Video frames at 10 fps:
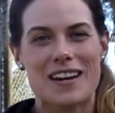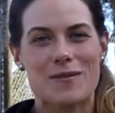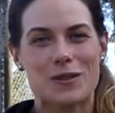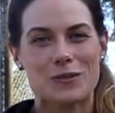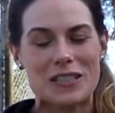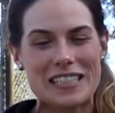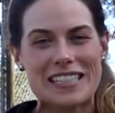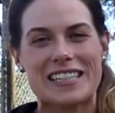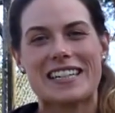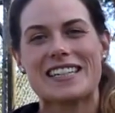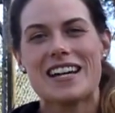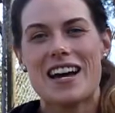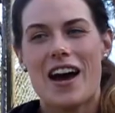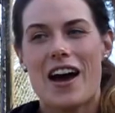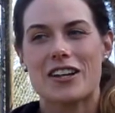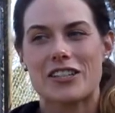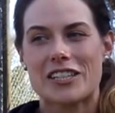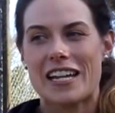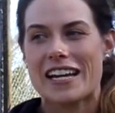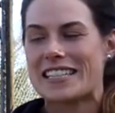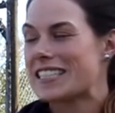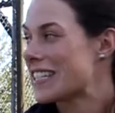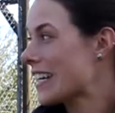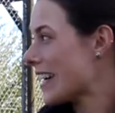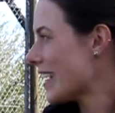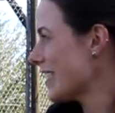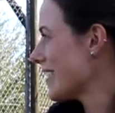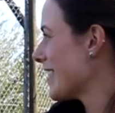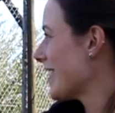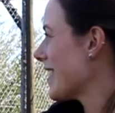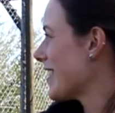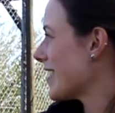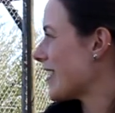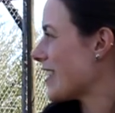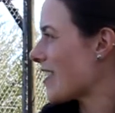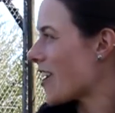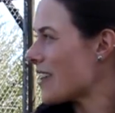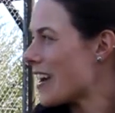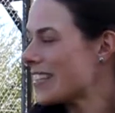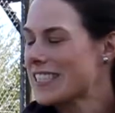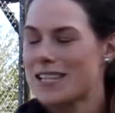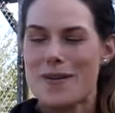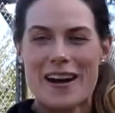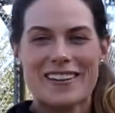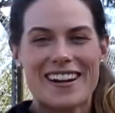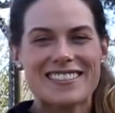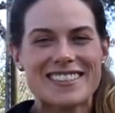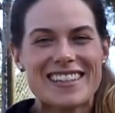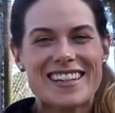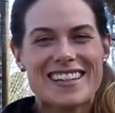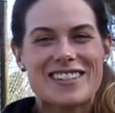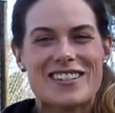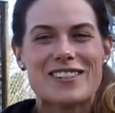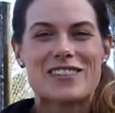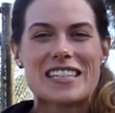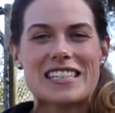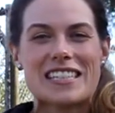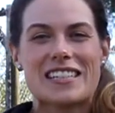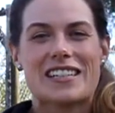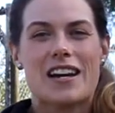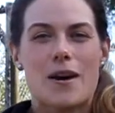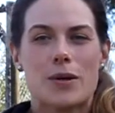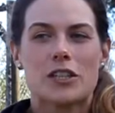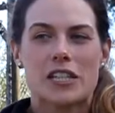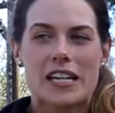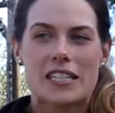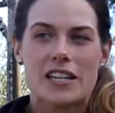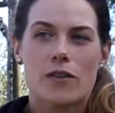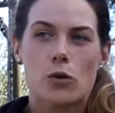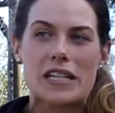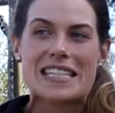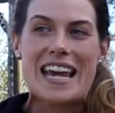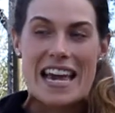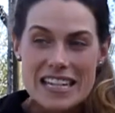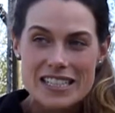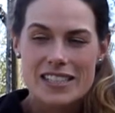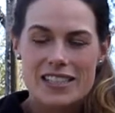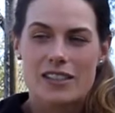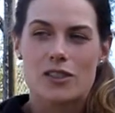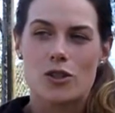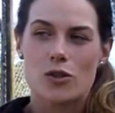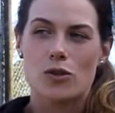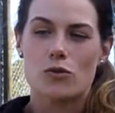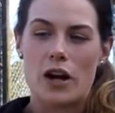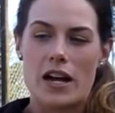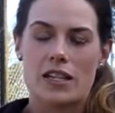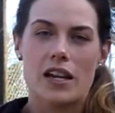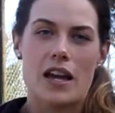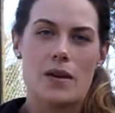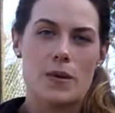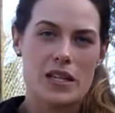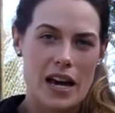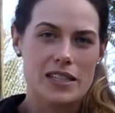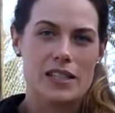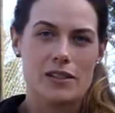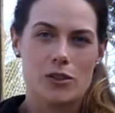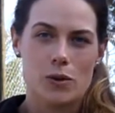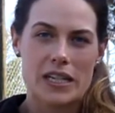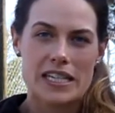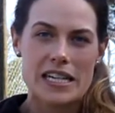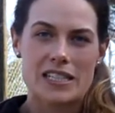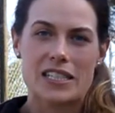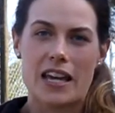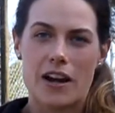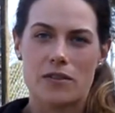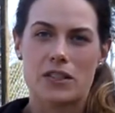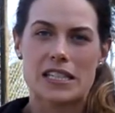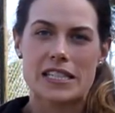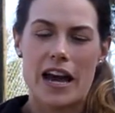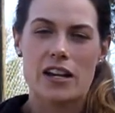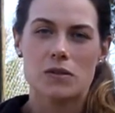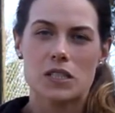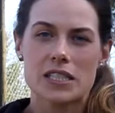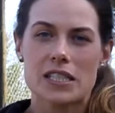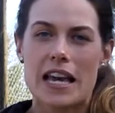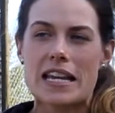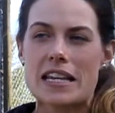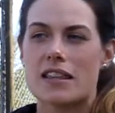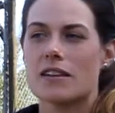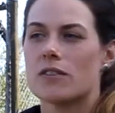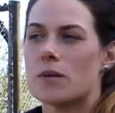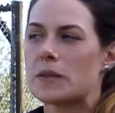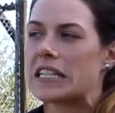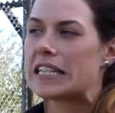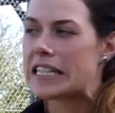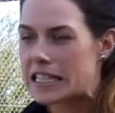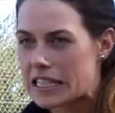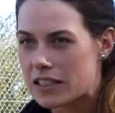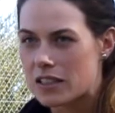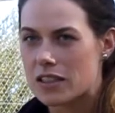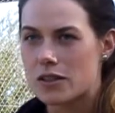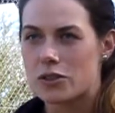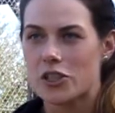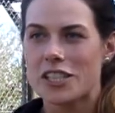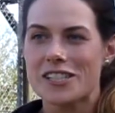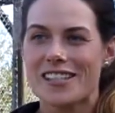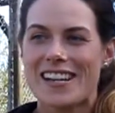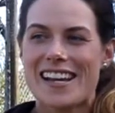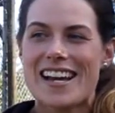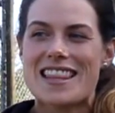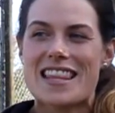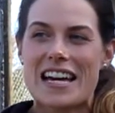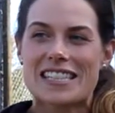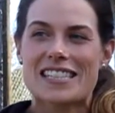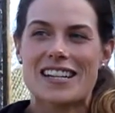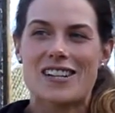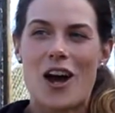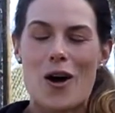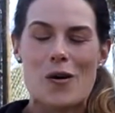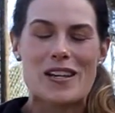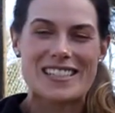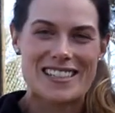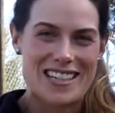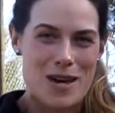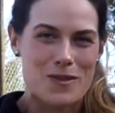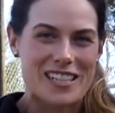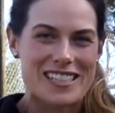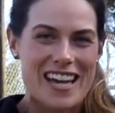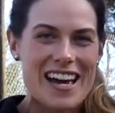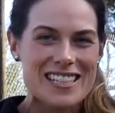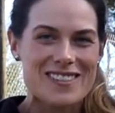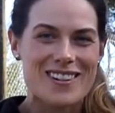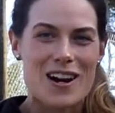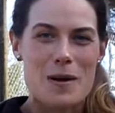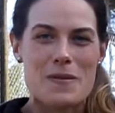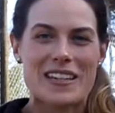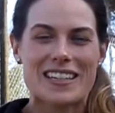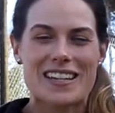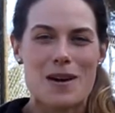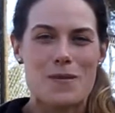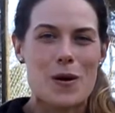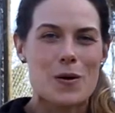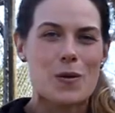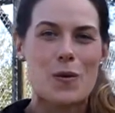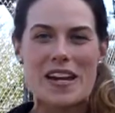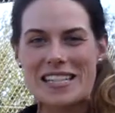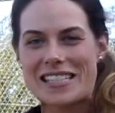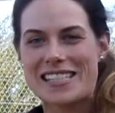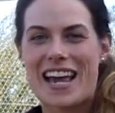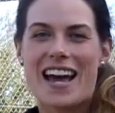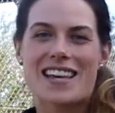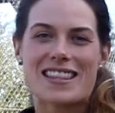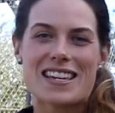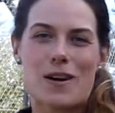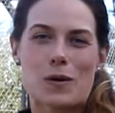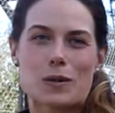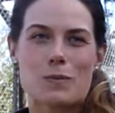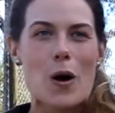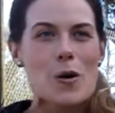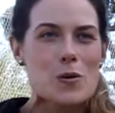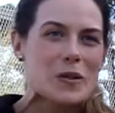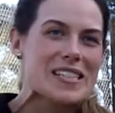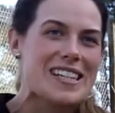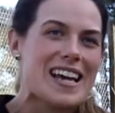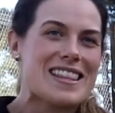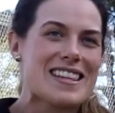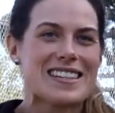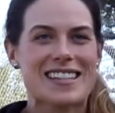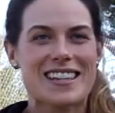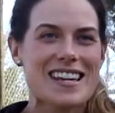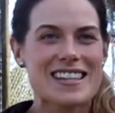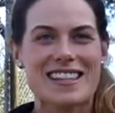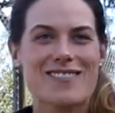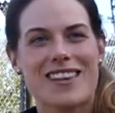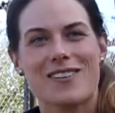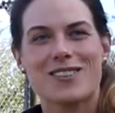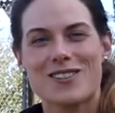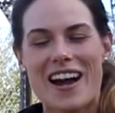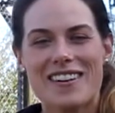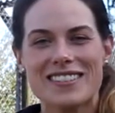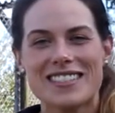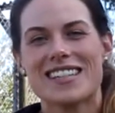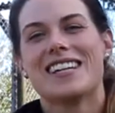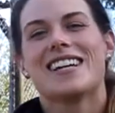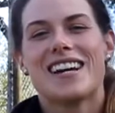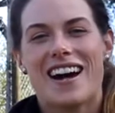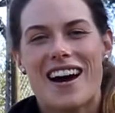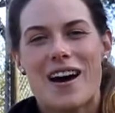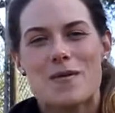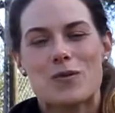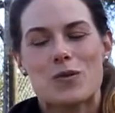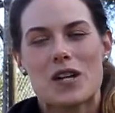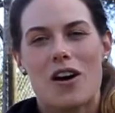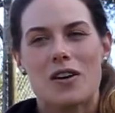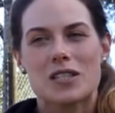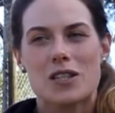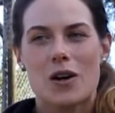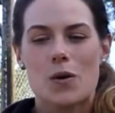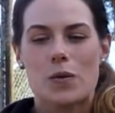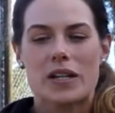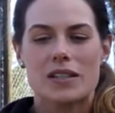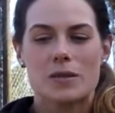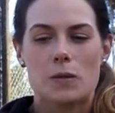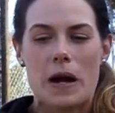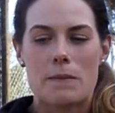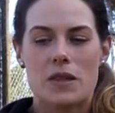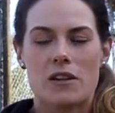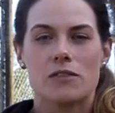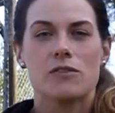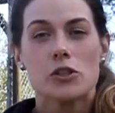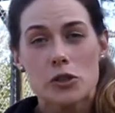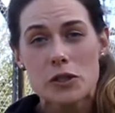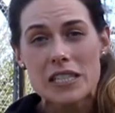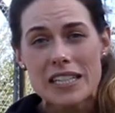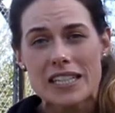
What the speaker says: You'll really get a good idea. You can hear our lions in the background. You can really get a good idea of what it takes to run a Big Cat Sanctuary and to care for these animals. Anything from cleaning enclosures. That's not always a glamorous task. We are picking up all the waste and the old bones and things like that they've left around. We also will prep their food.